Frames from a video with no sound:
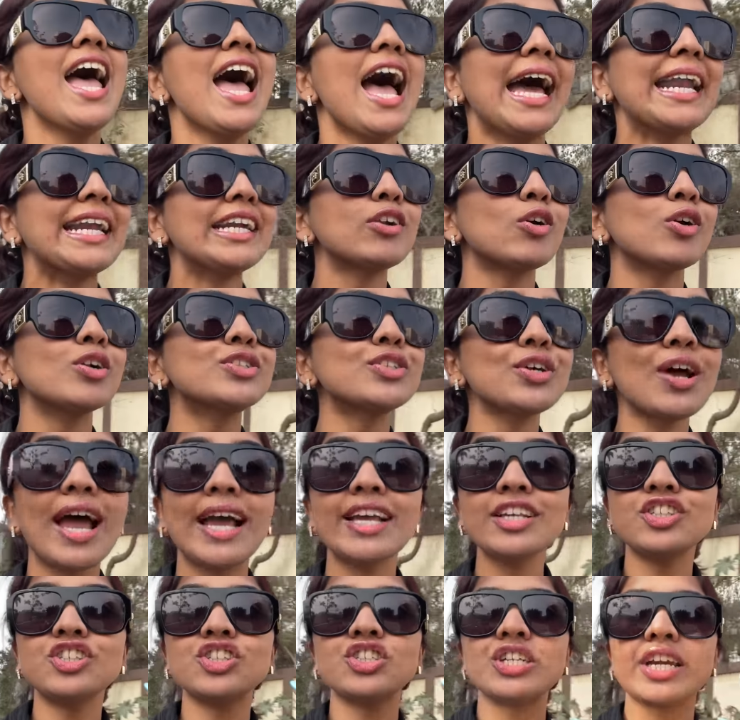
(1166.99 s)
And it also
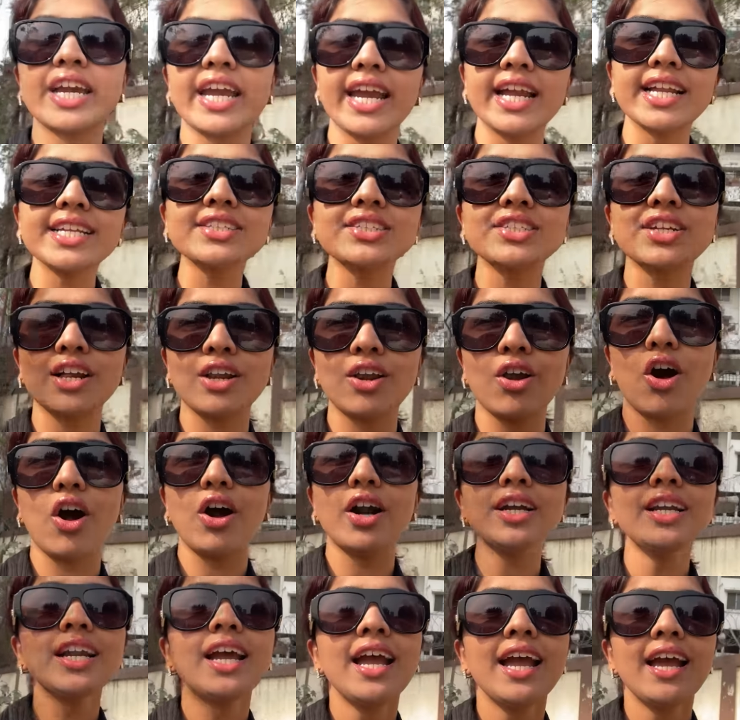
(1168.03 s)
has changed a
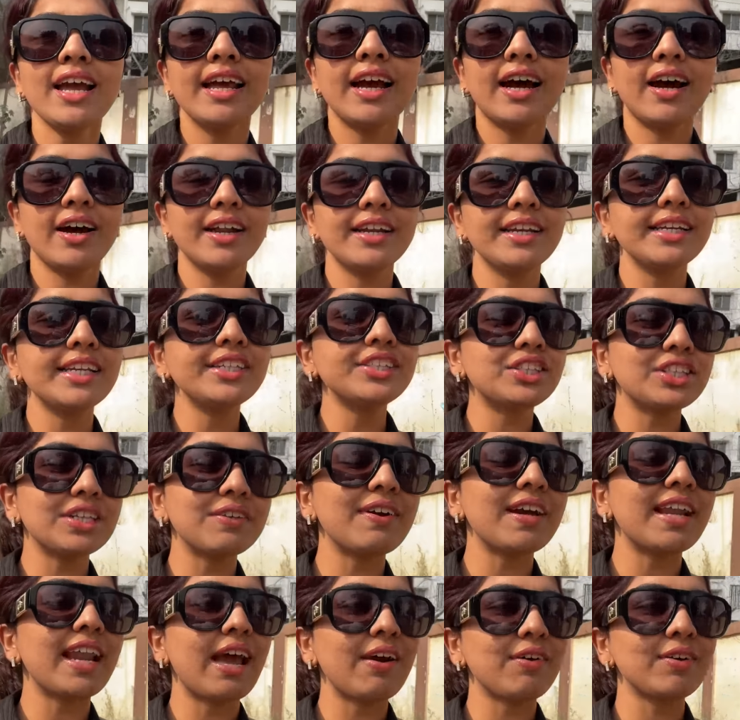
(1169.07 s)
lot. Nishi,
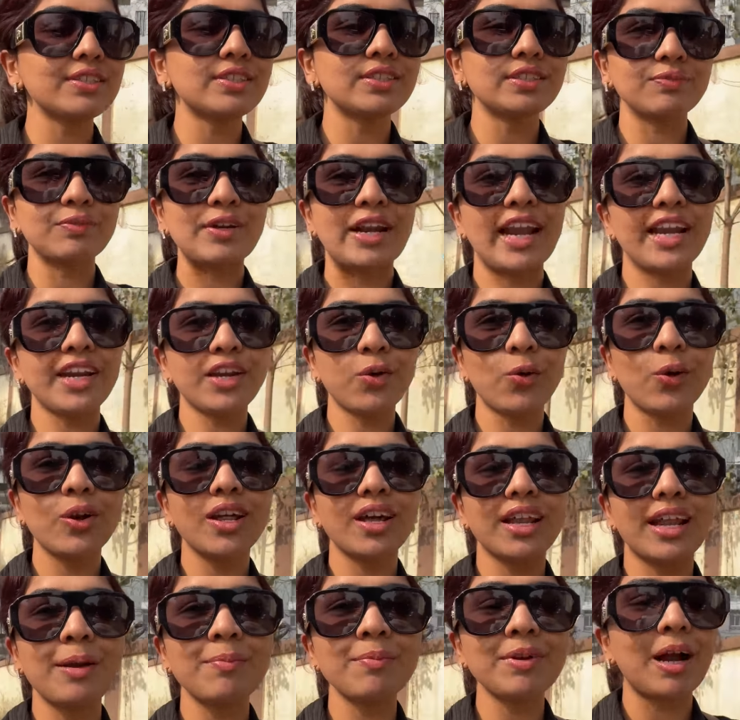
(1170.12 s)
when I told
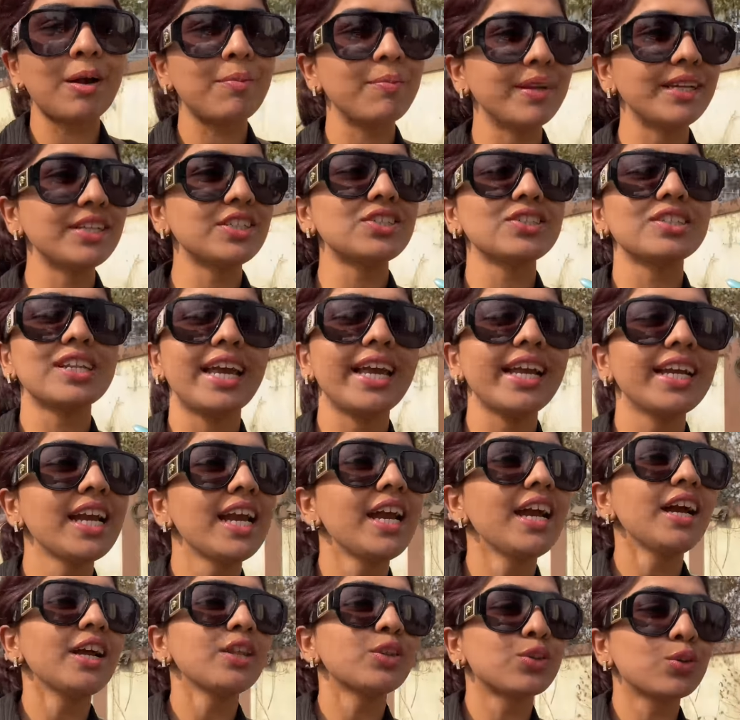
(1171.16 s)
her I'm coming, she's like,
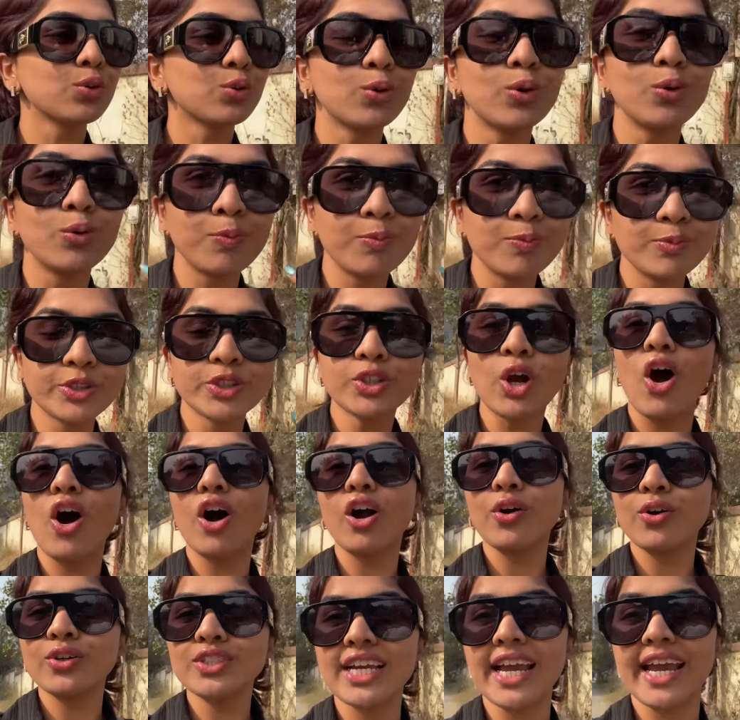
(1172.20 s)
"Tu
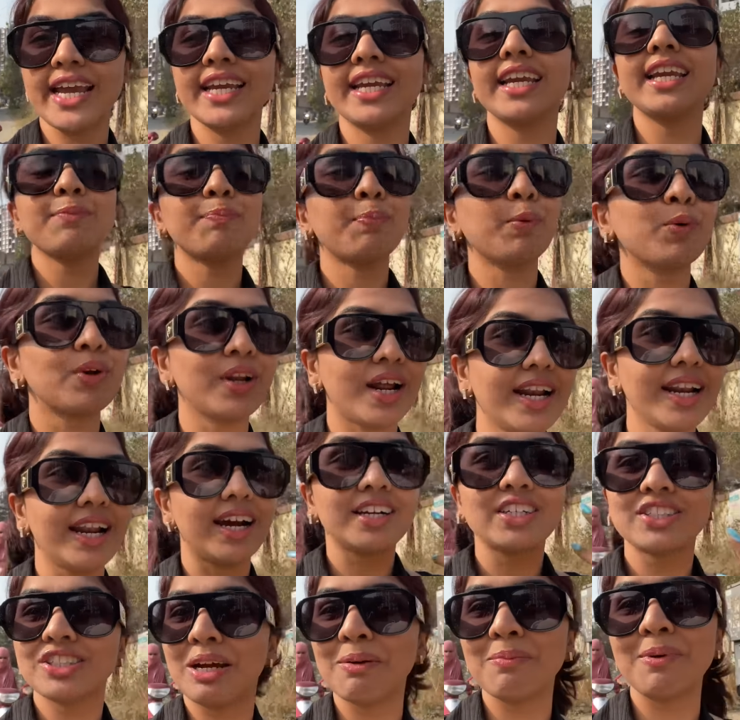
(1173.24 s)
shock ho jayegi, pura
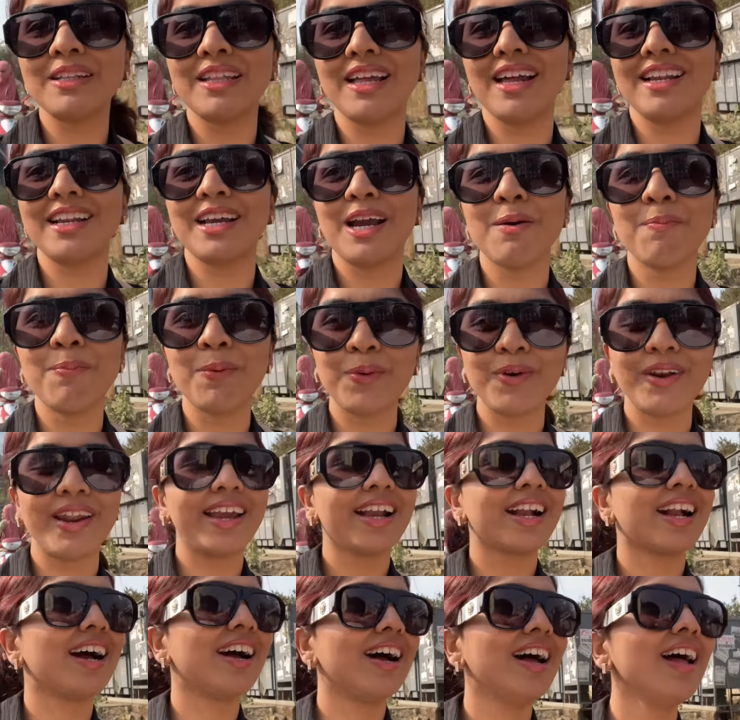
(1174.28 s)
naksha badal gaya
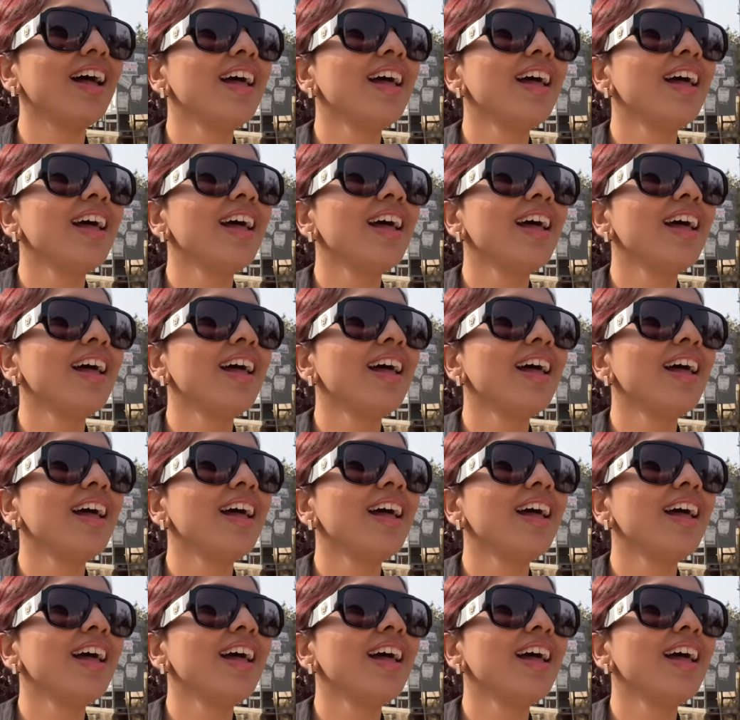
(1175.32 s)
Pune ka."